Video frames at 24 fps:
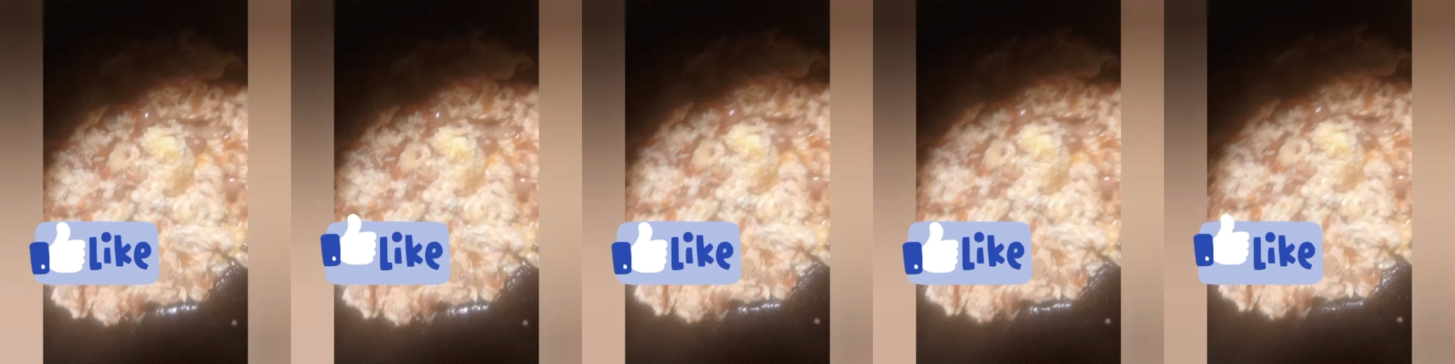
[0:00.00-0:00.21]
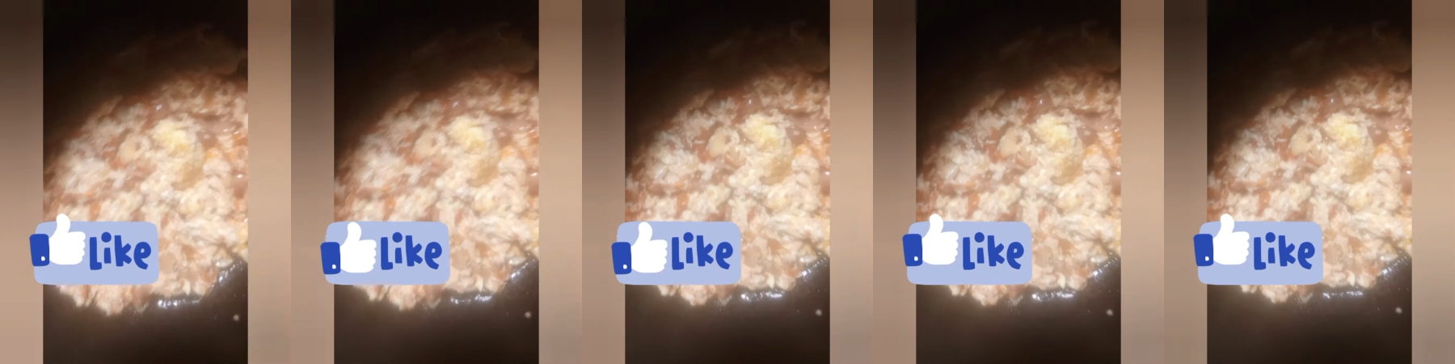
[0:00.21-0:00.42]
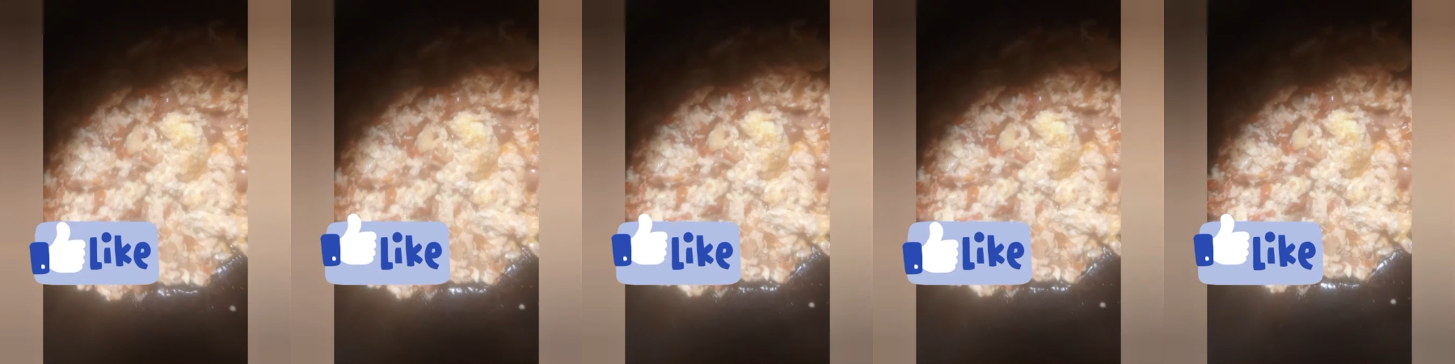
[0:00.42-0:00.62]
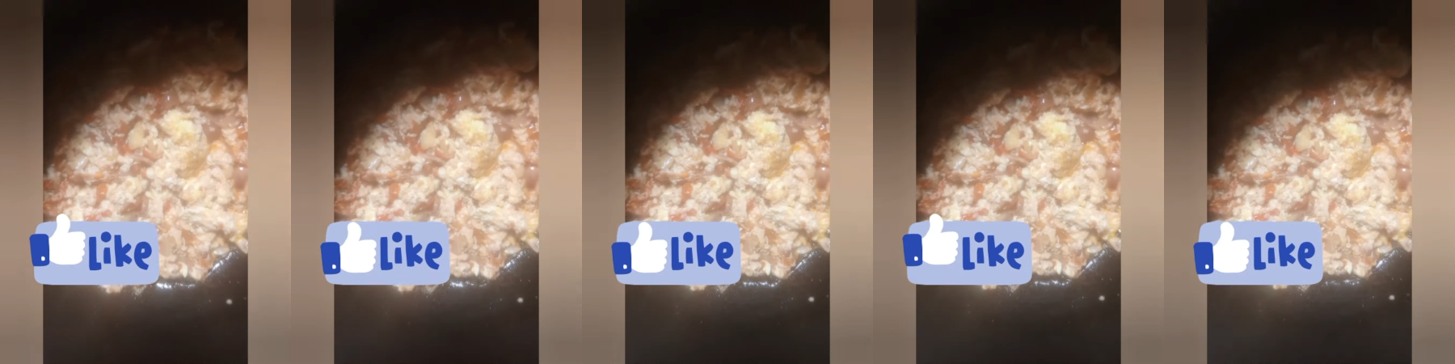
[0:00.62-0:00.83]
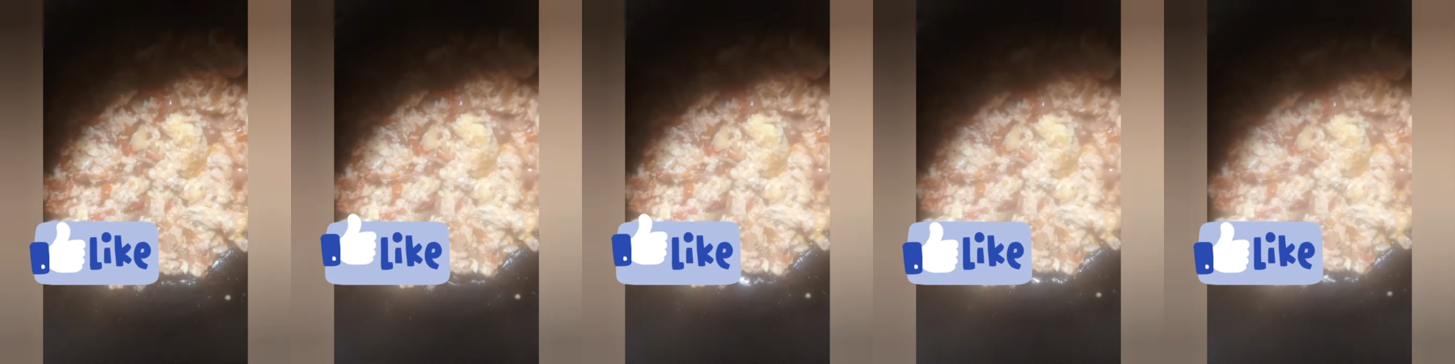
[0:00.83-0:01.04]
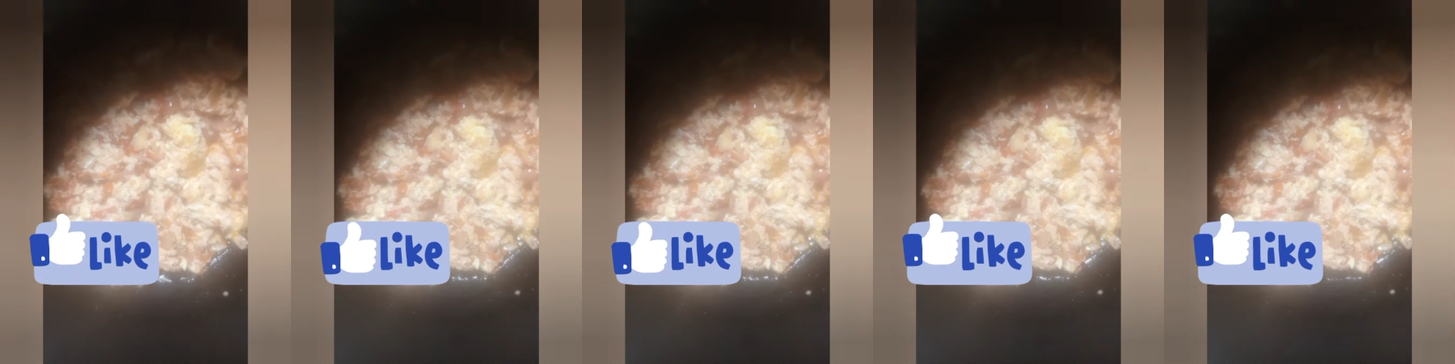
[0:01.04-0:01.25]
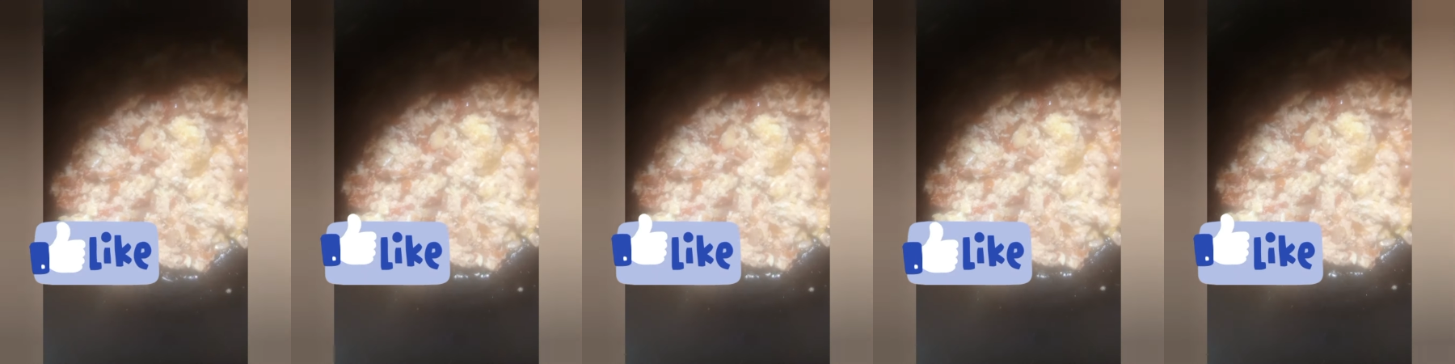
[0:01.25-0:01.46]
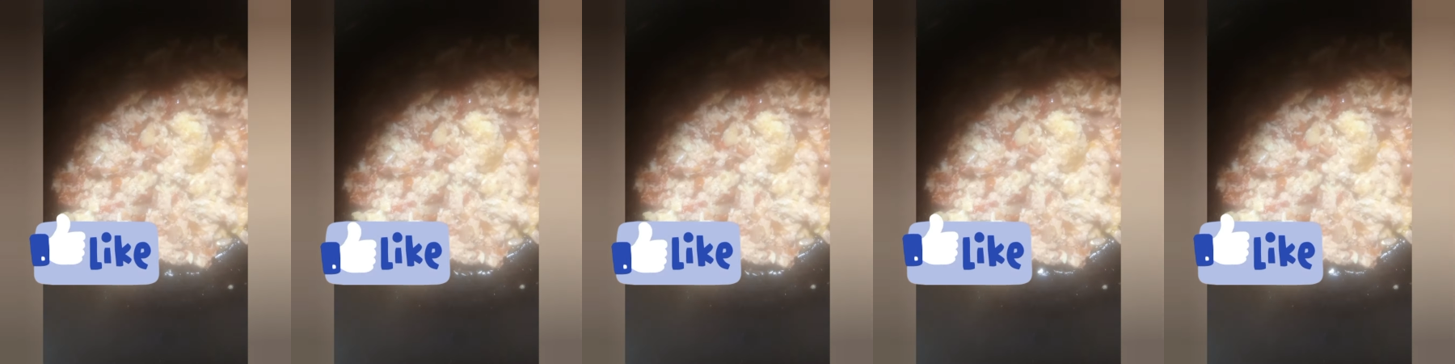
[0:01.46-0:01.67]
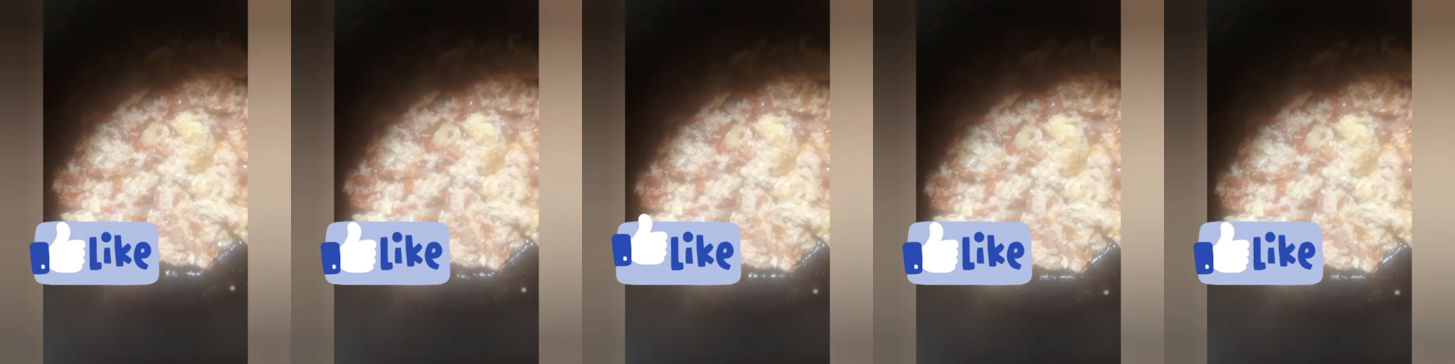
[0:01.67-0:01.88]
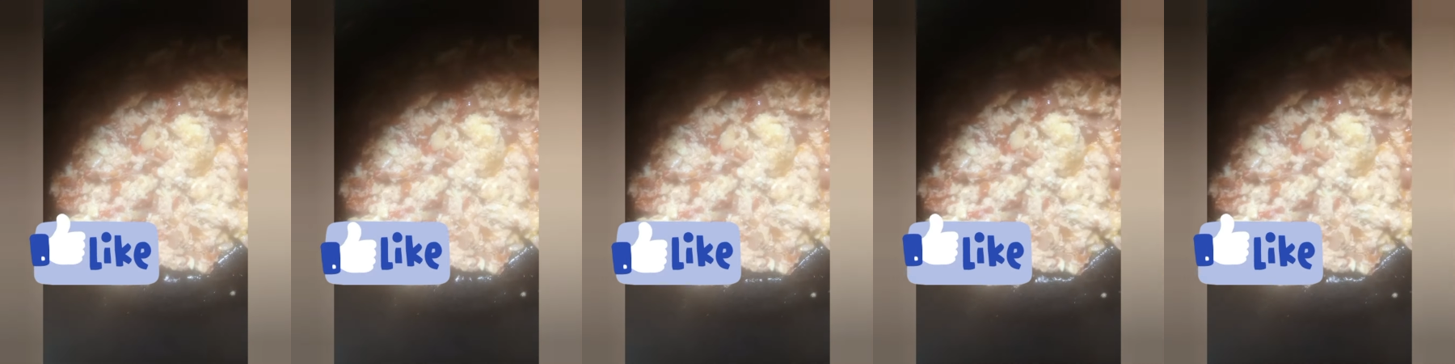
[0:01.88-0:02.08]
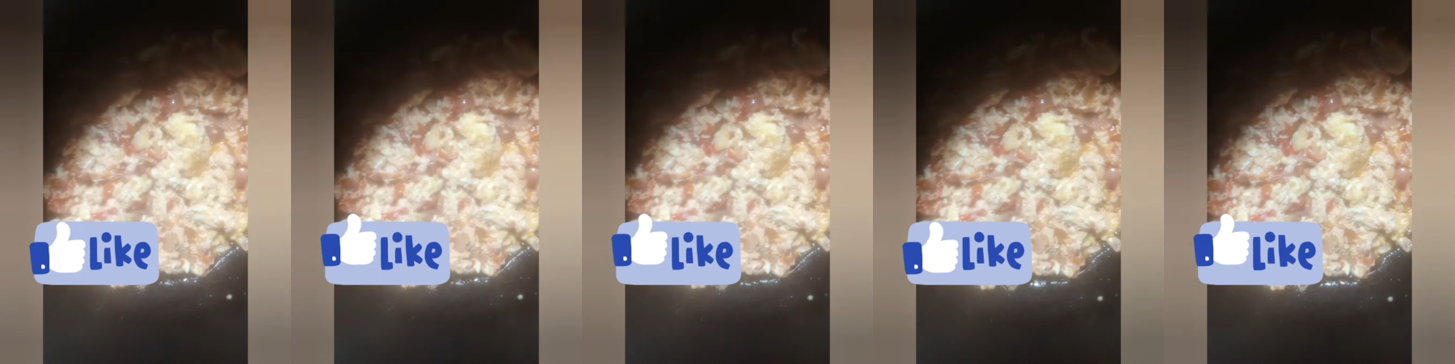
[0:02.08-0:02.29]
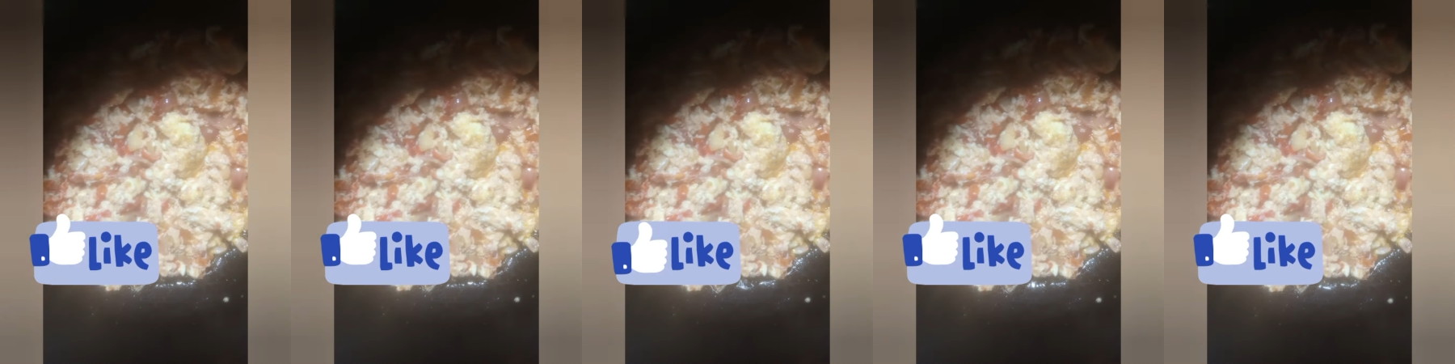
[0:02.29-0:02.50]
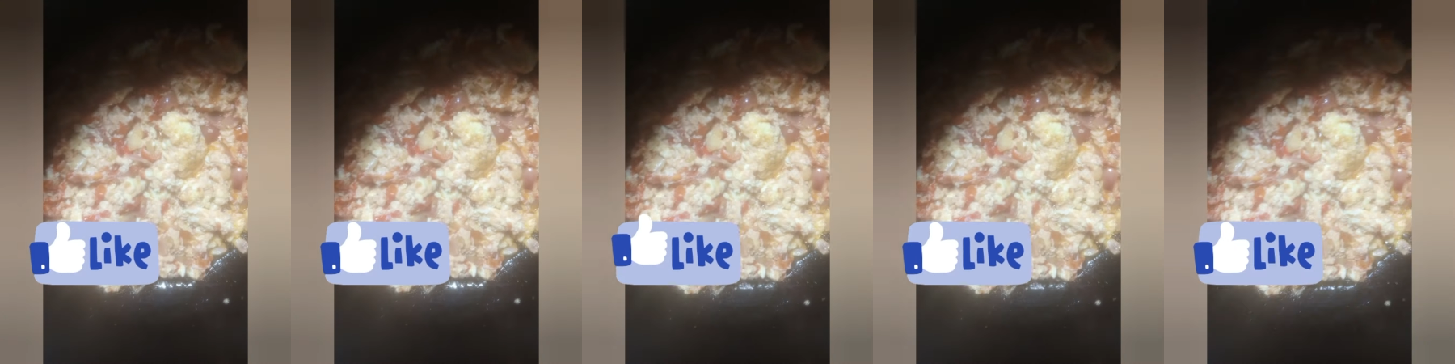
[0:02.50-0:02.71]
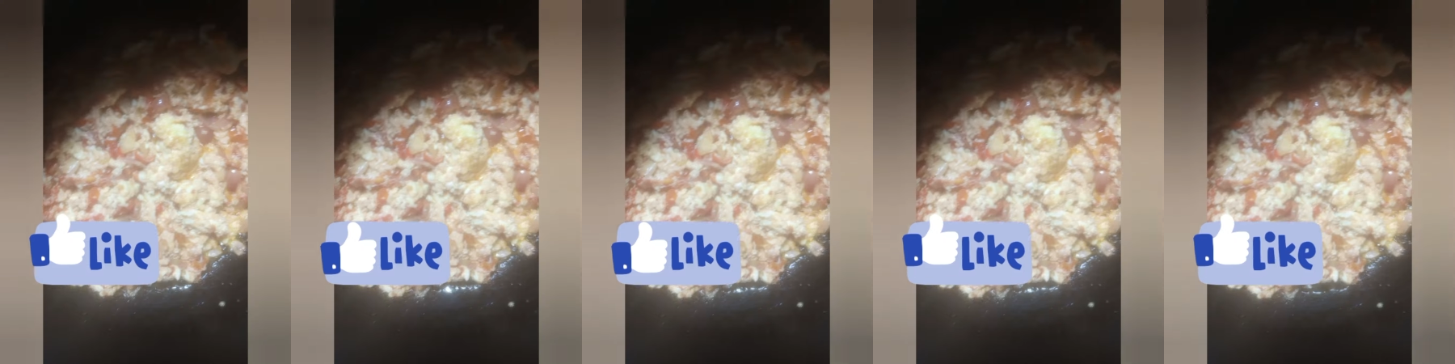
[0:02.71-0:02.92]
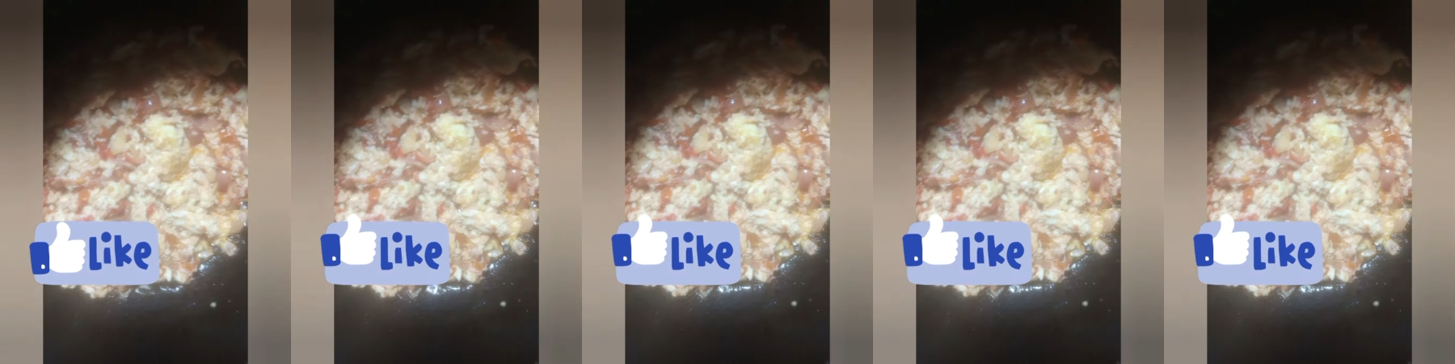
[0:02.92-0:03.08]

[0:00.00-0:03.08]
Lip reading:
Nobody's mouth can be seen.